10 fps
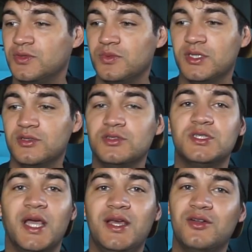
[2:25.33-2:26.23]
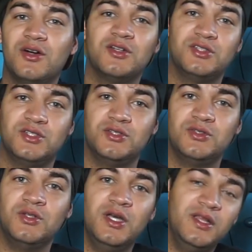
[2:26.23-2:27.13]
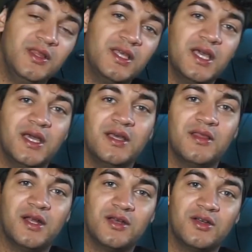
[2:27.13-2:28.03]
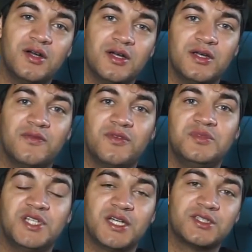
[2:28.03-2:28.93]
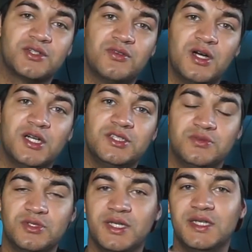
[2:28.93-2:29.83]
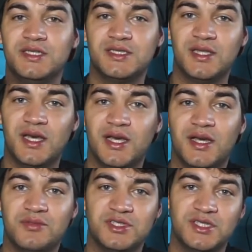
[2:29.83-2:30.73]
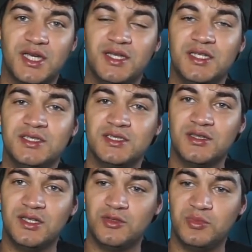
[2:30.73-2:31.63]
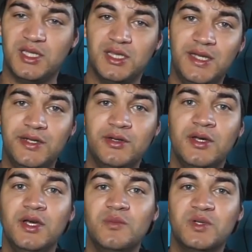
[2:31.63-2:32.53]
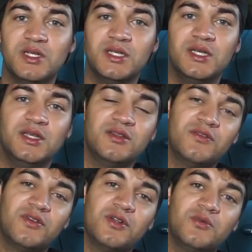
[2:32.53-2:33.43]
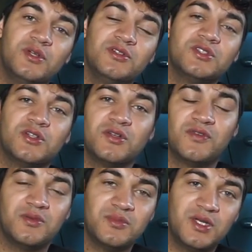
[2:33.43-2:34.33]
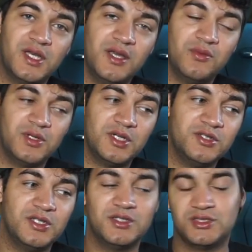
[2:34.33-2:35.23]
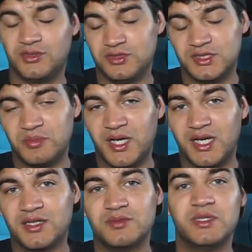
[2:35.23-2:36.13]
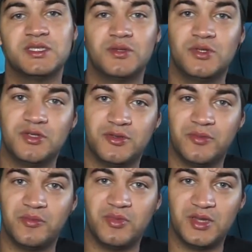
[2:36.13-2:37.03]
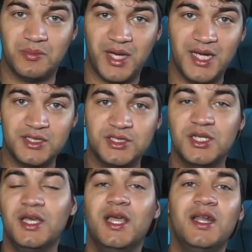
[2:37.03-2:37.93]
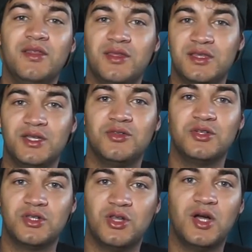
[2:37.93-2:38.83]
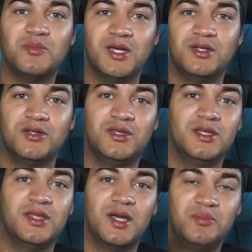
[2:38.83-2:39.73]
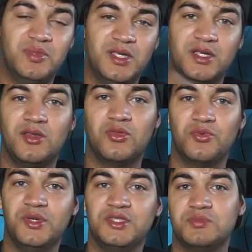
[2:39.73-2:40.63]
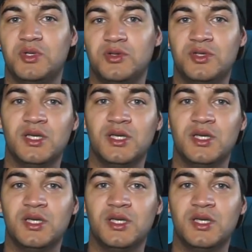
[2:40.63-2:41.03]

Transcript: wheels and also the kit that I got from Jack's Garage. We'll get into that, how much that is, a little bit later. But the front wheels are from K100, so it's the back because I wanted them to match. And I think they look a lot better than that big 3-spoke